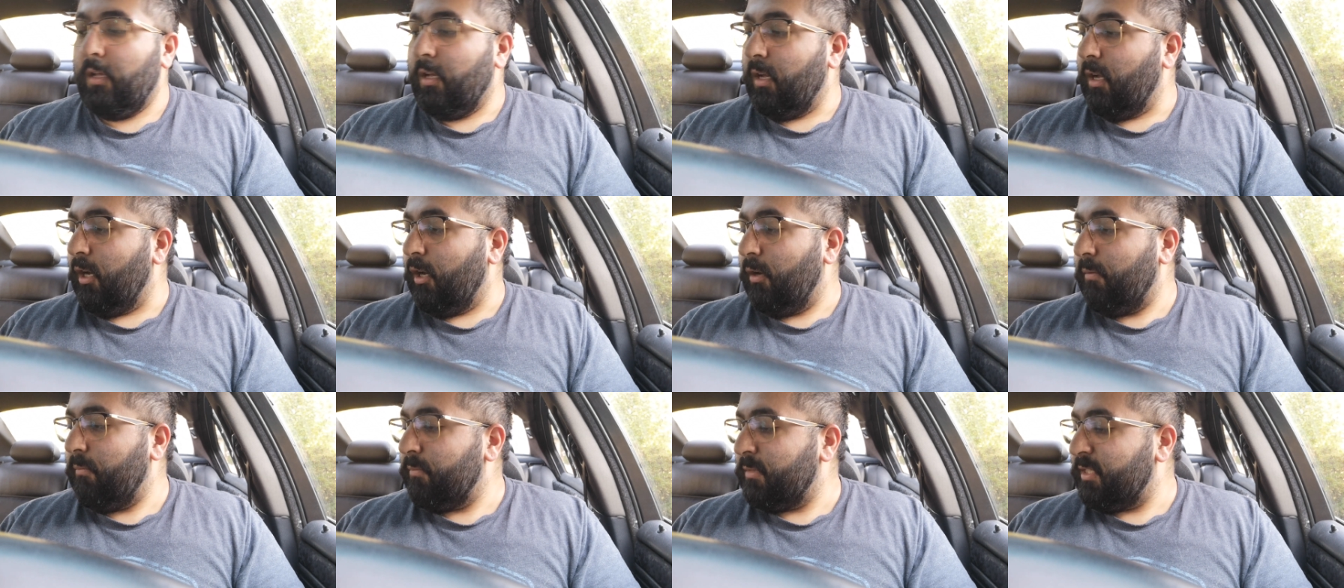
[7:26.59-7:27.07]

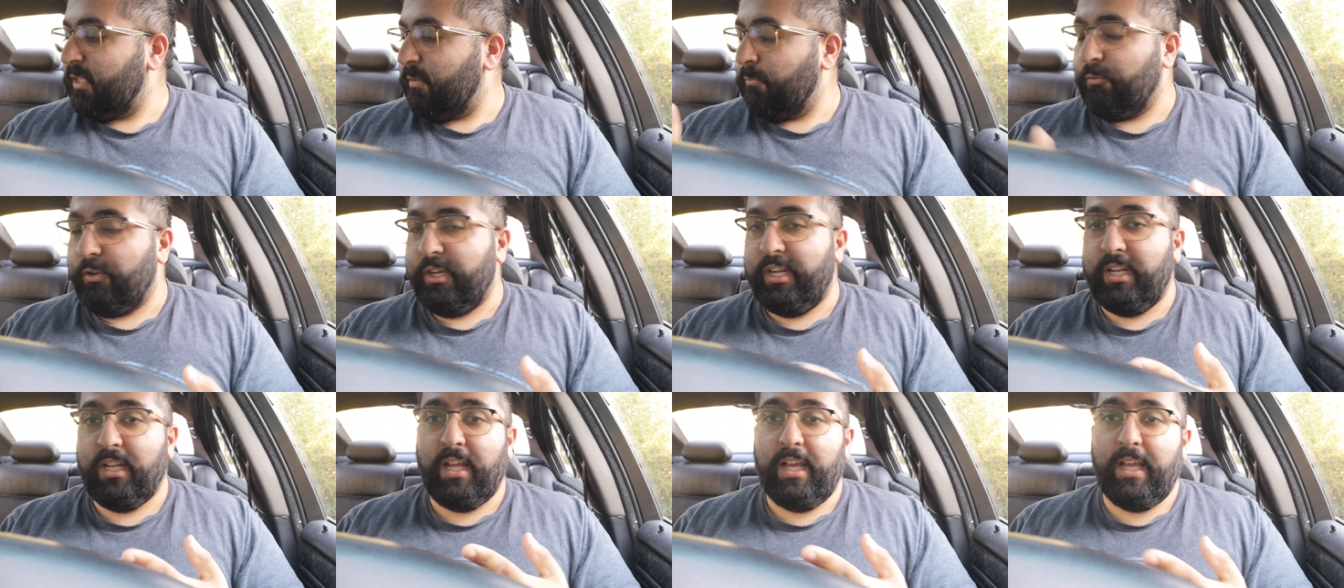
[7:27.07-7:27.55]
some
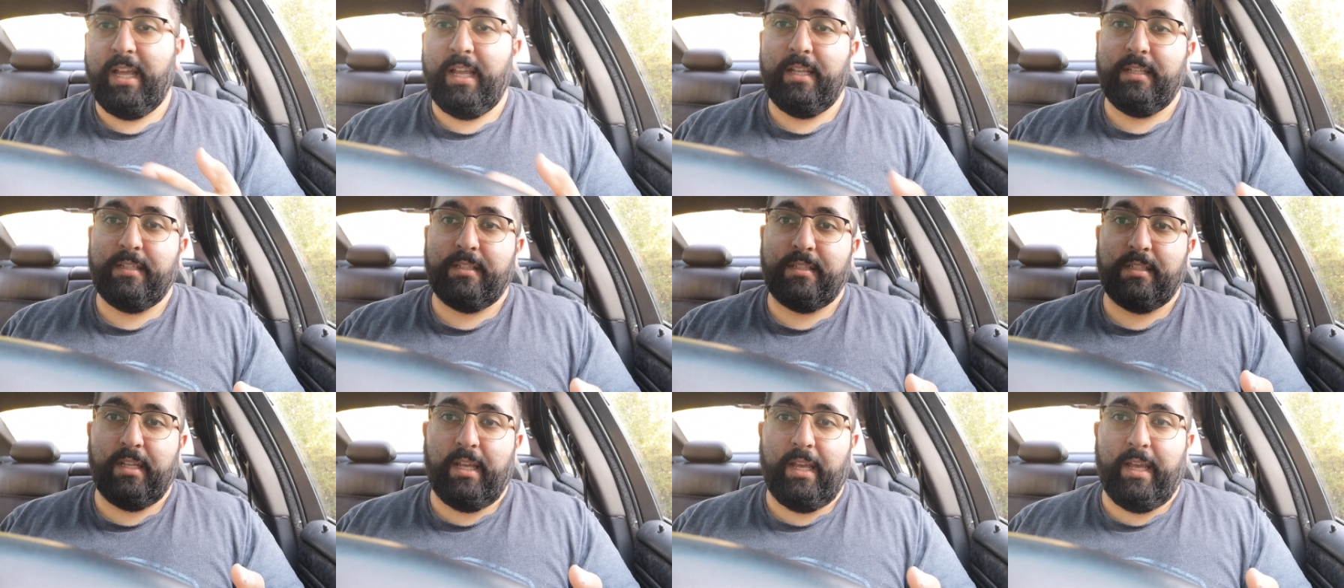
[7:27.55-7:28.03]

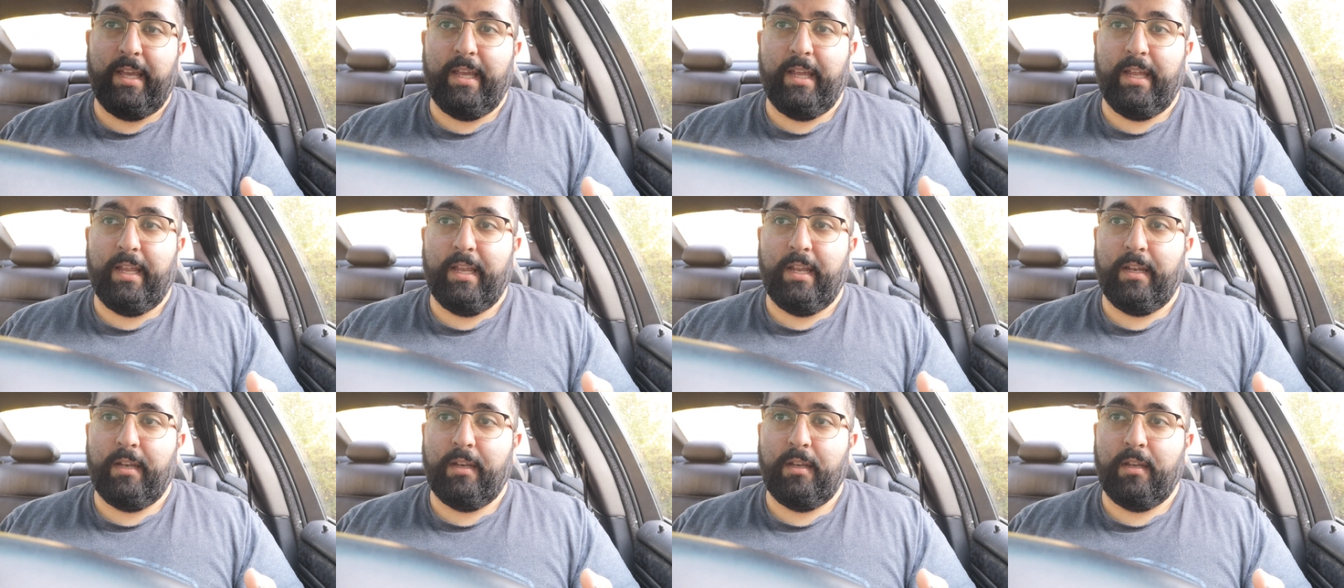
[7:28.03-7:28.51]
relays,
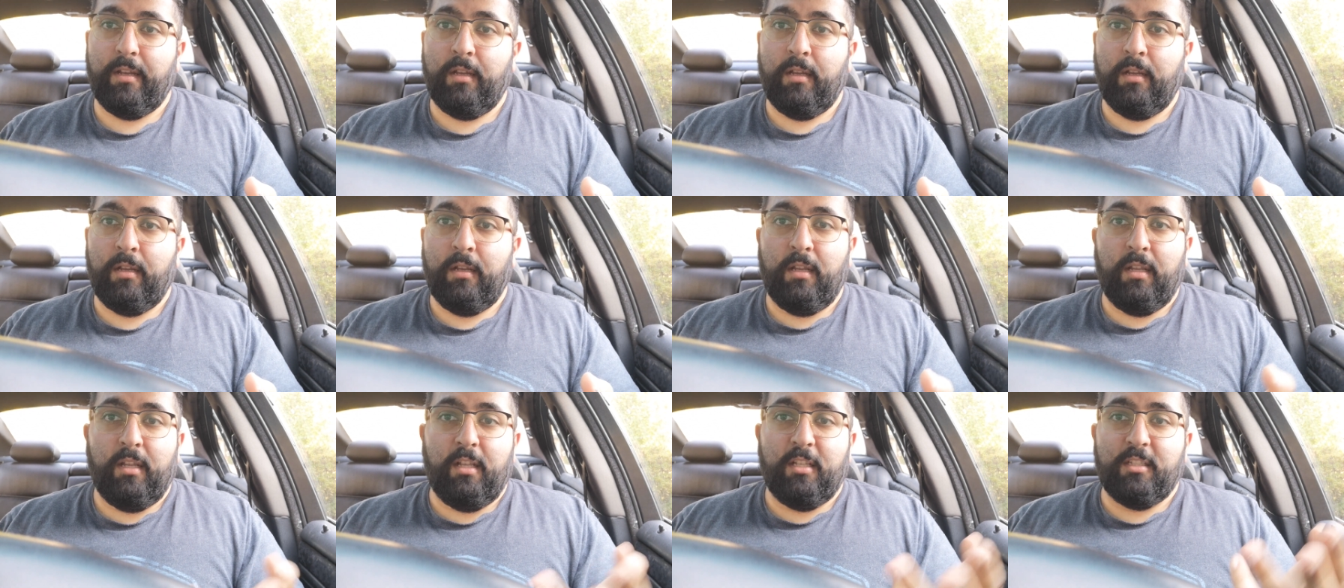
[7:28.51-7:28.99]
and
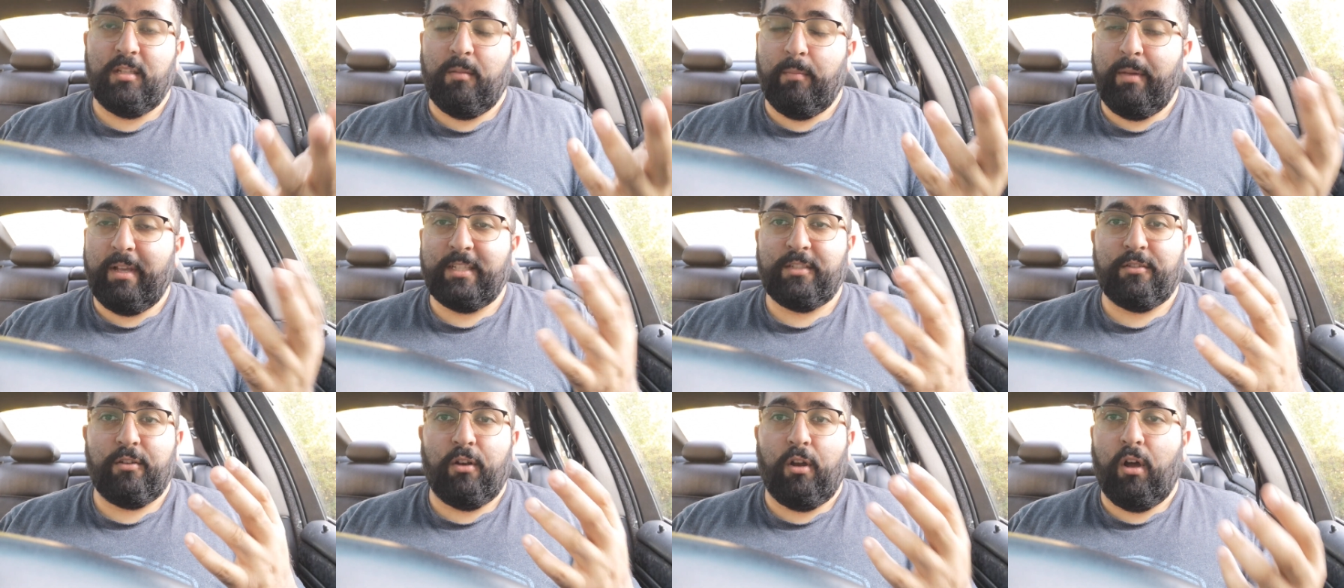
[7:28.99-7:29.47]
some
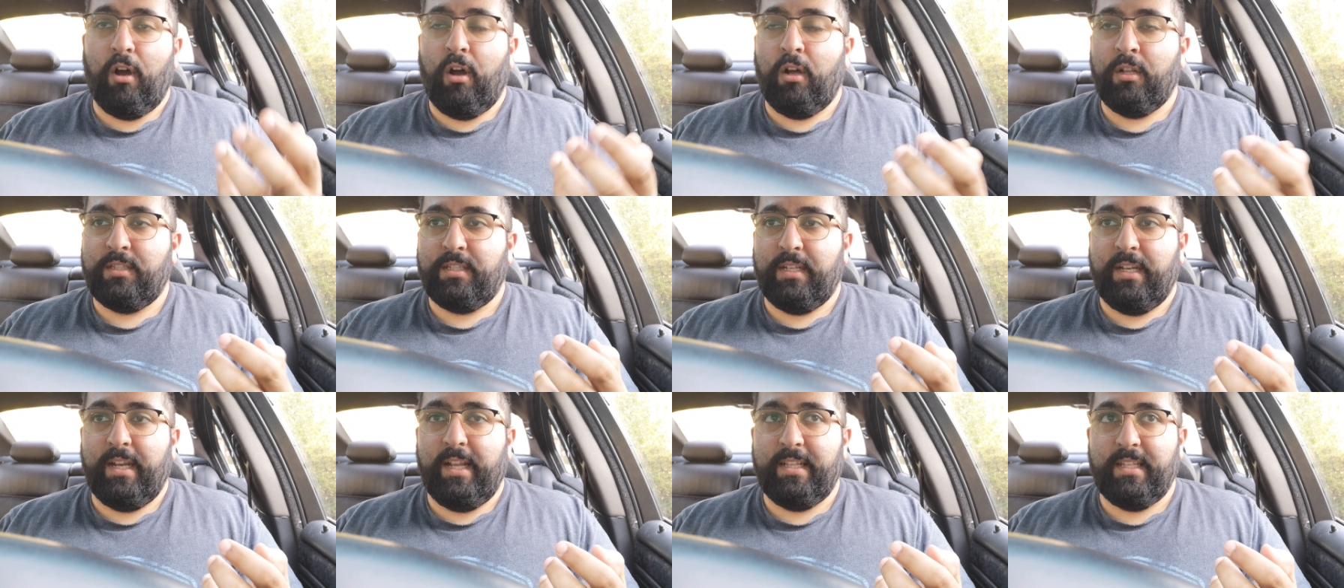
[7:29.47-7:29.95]
extra
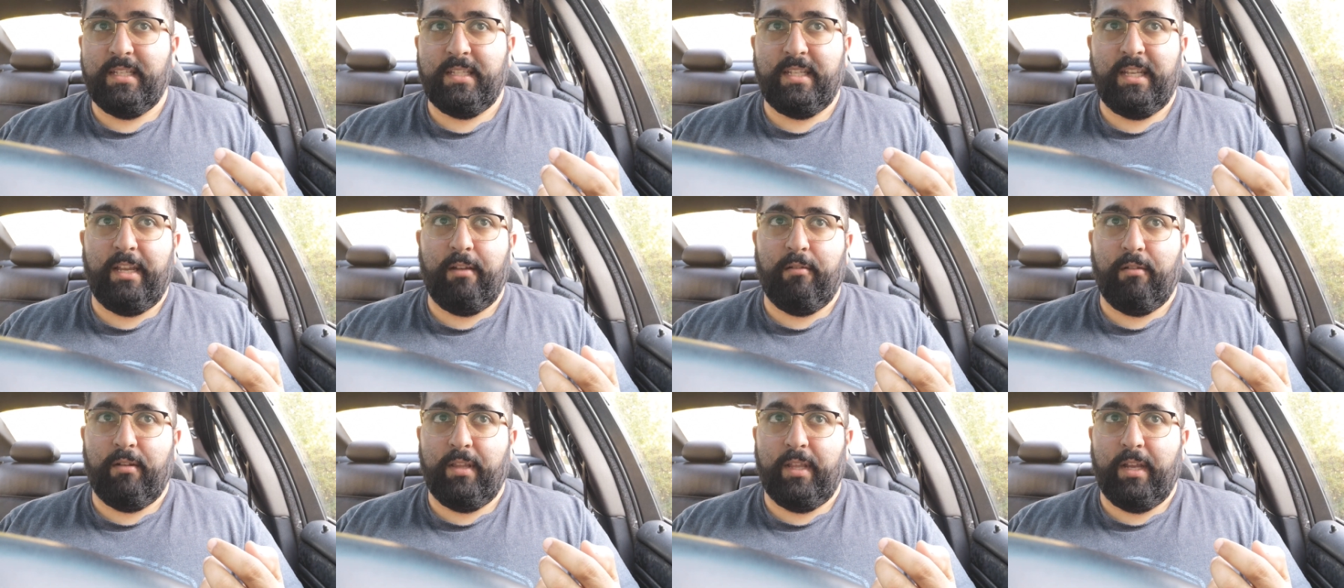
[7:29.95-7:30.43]
odds and ends
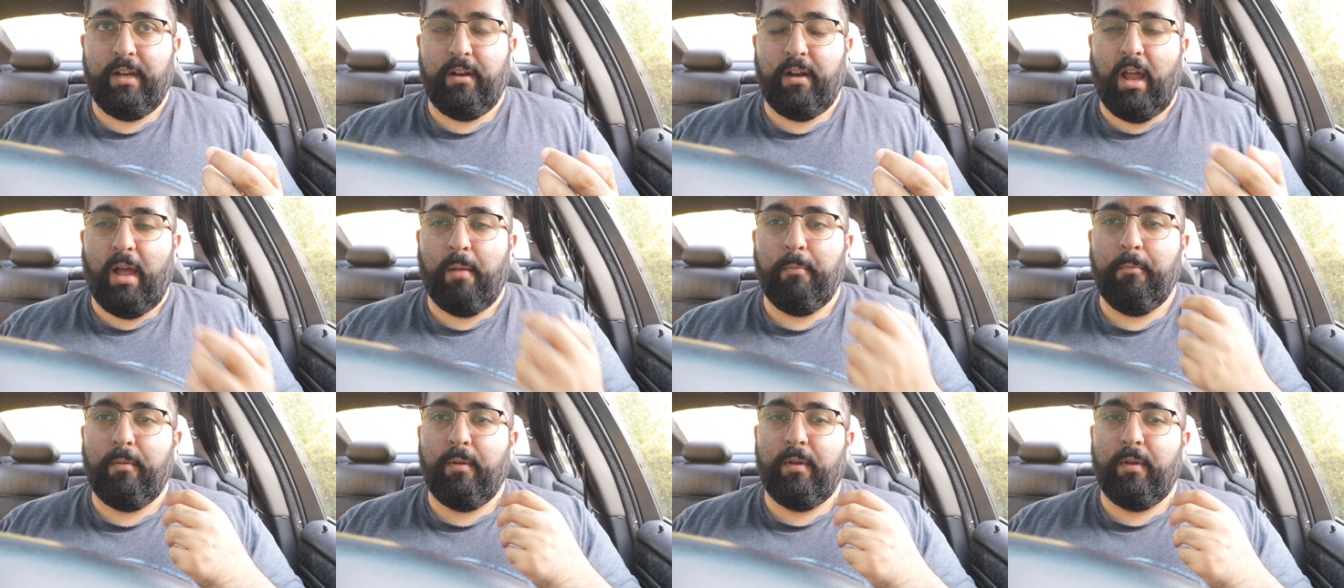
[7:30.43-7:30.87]
here and there.